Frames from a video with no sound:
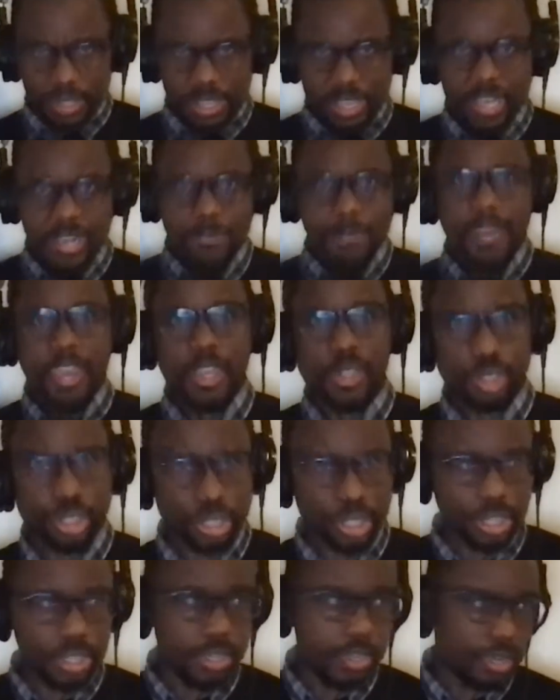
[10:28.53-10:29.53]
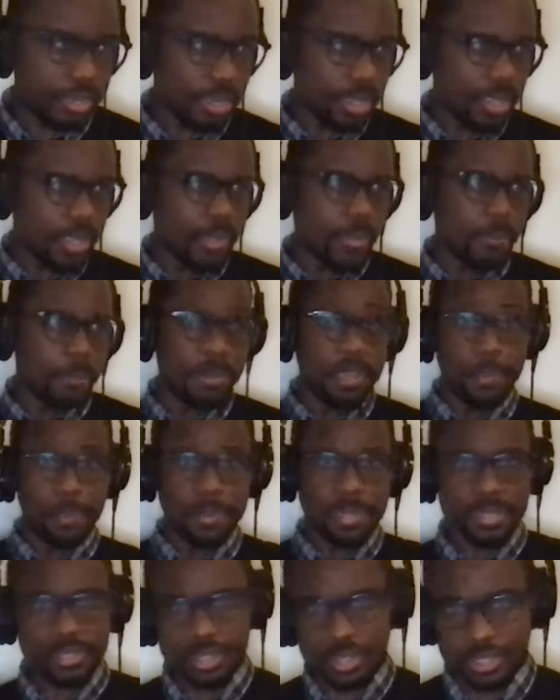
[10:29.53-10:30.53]
innovation, uh, big
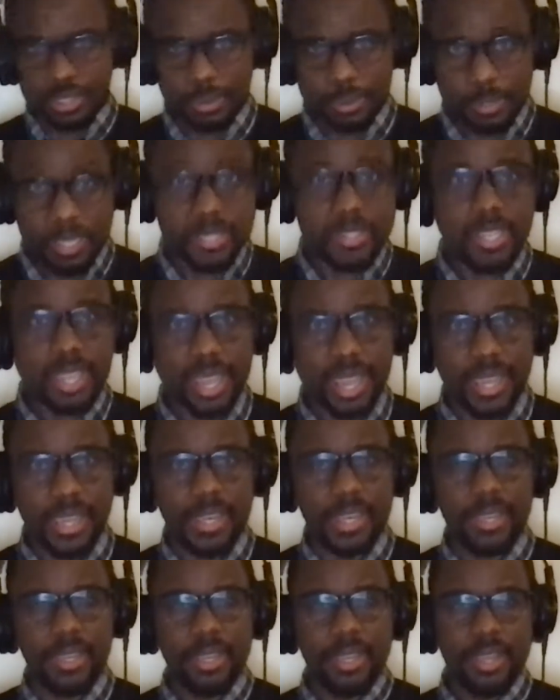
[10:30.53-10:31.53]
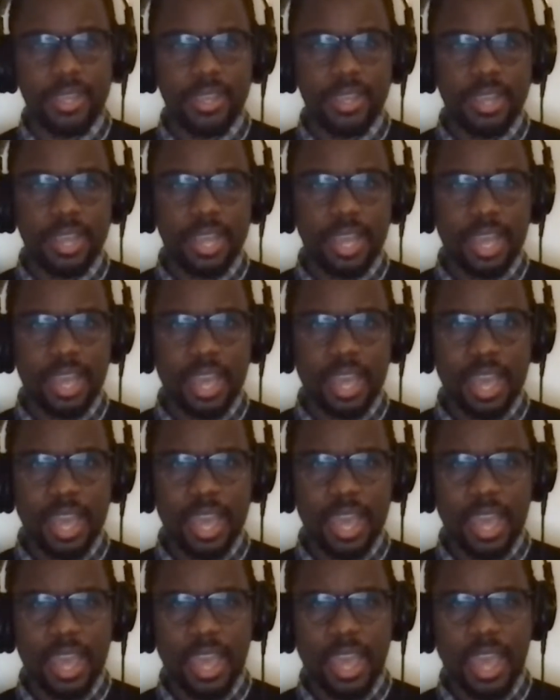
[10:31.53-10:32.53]
business, big tech,
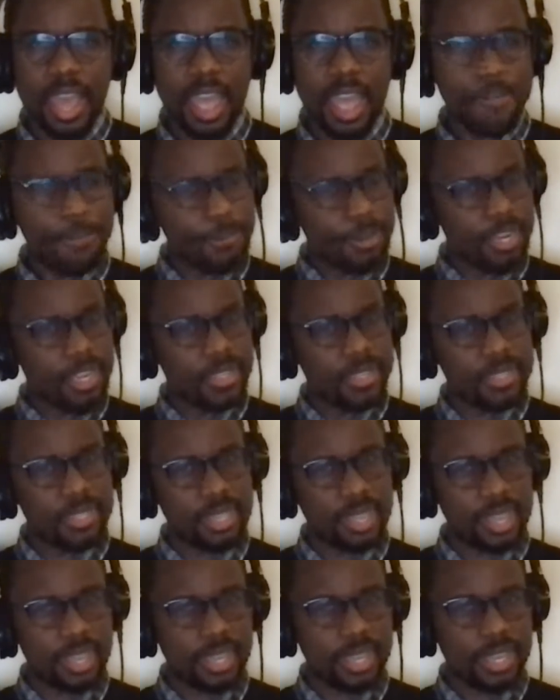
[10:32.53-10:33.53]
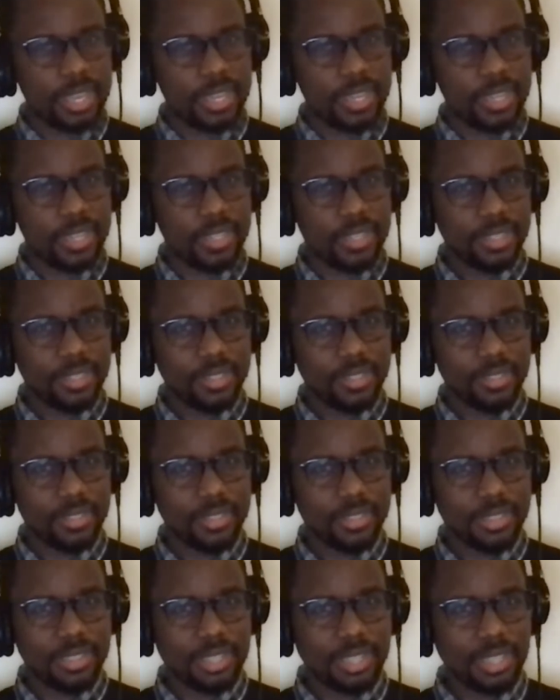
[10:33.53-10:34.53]
African tech,
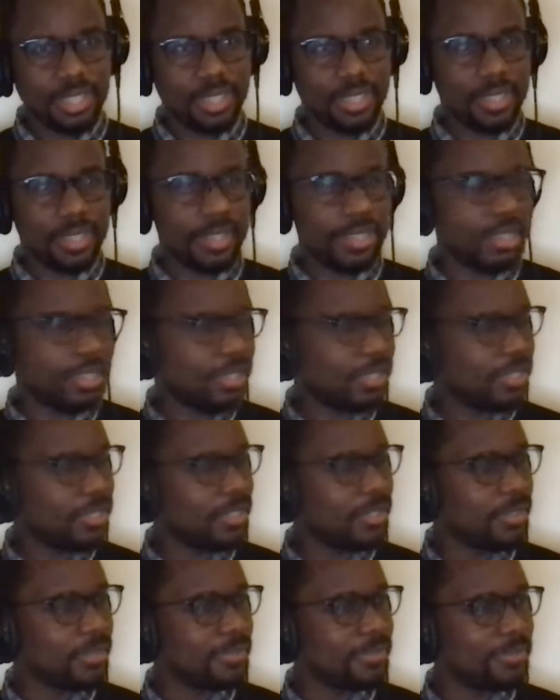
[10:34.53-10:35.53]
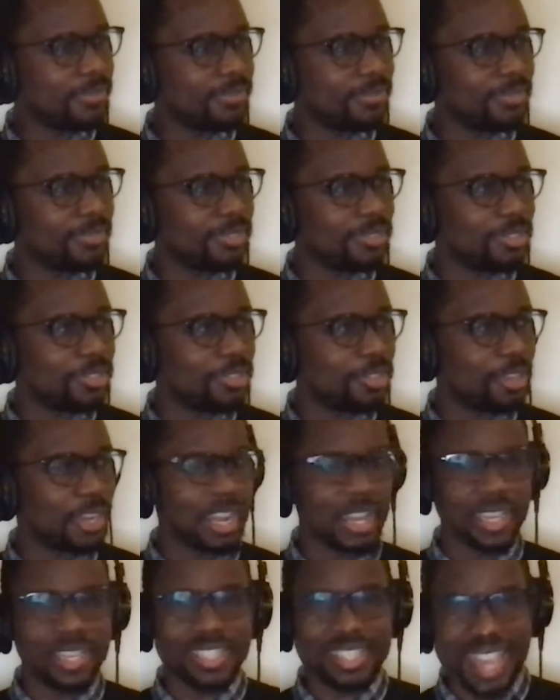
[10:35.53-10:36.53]
um, you're
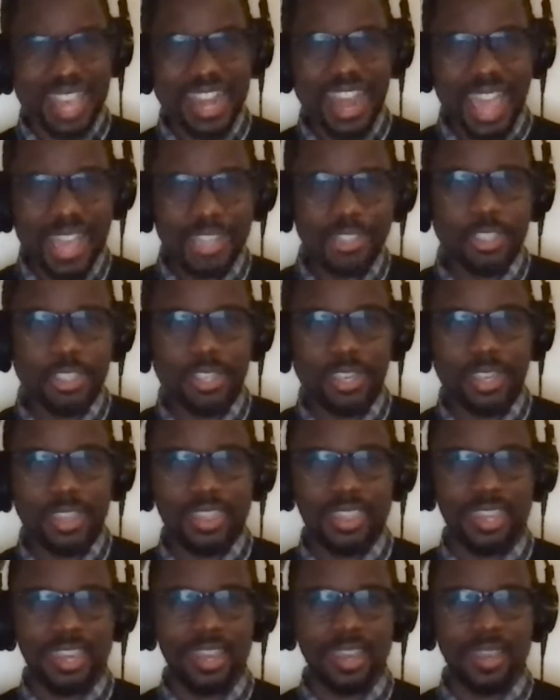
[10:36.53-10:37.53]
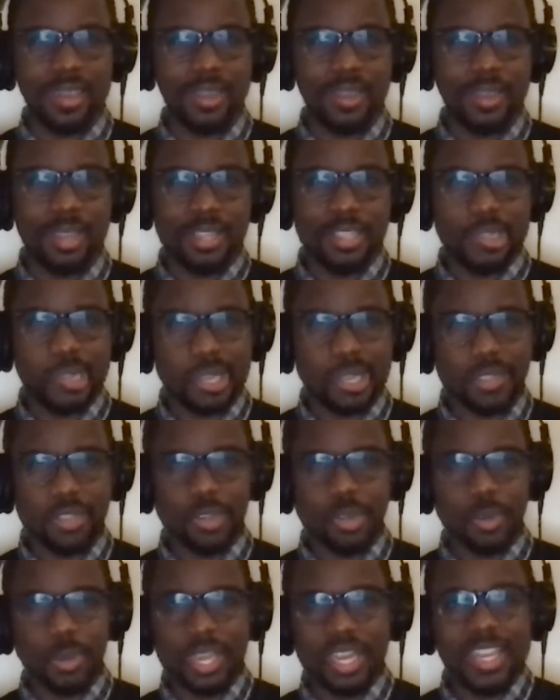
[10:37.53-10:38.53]
like, is that actually a thing? As
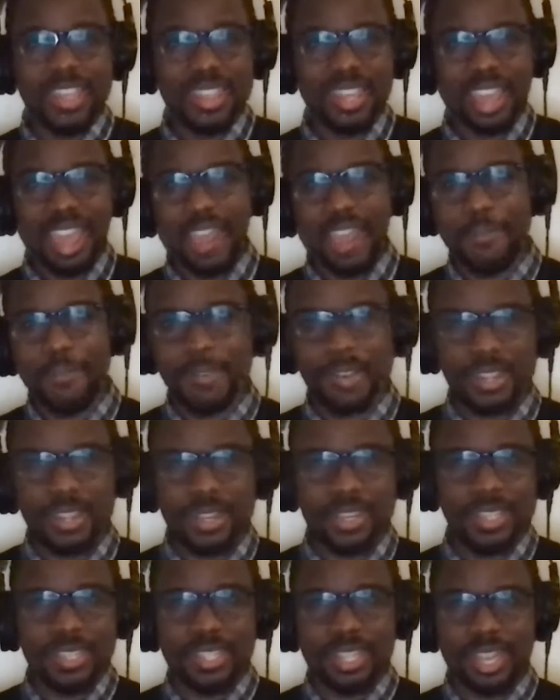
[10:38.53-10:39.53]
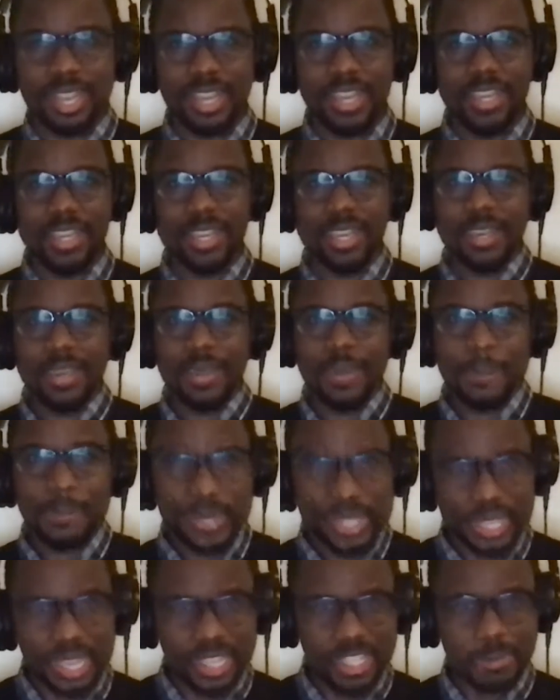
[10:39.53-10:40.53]
you know, anything African is like
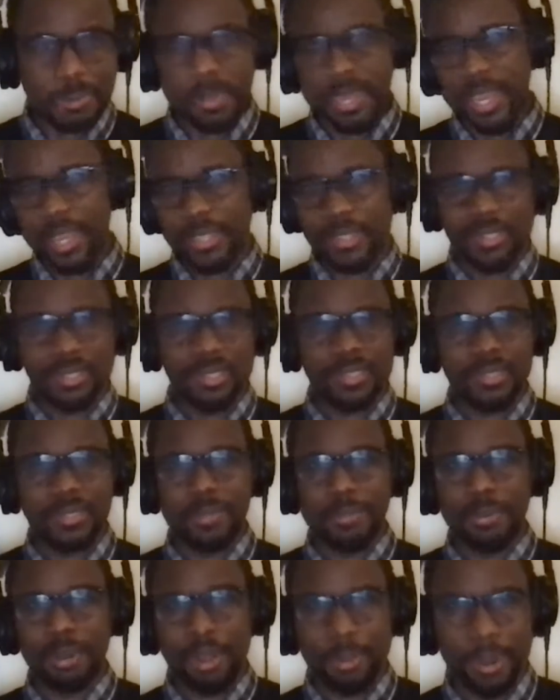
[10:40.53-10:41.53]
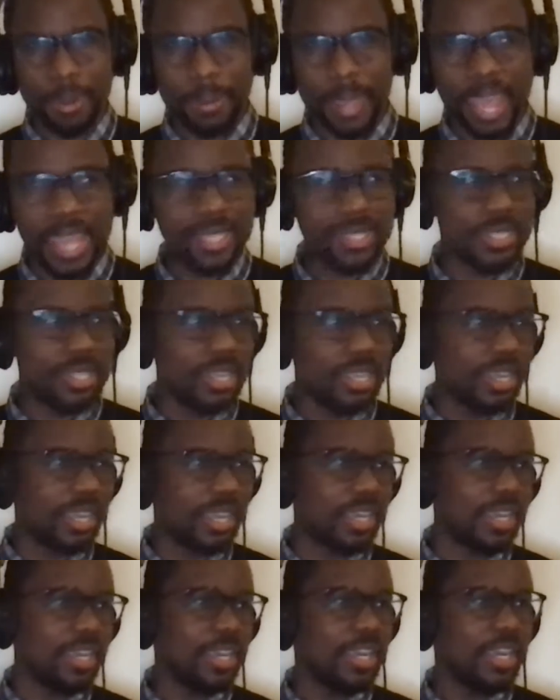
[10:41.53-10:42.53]
suspect,
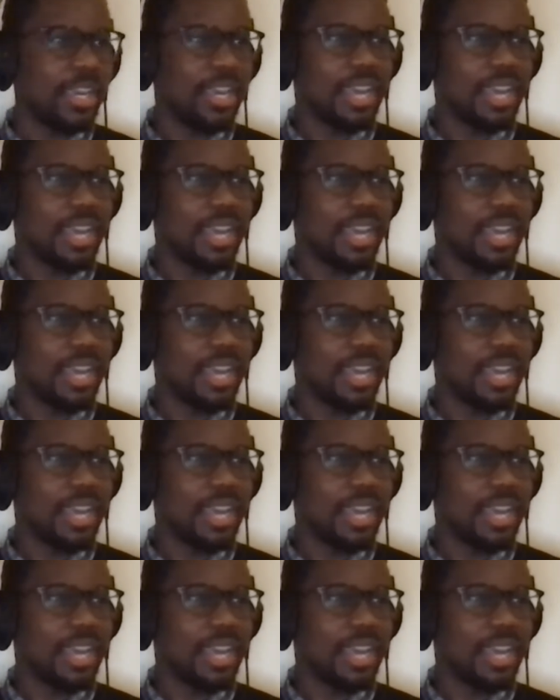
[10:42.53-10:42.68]
problematic,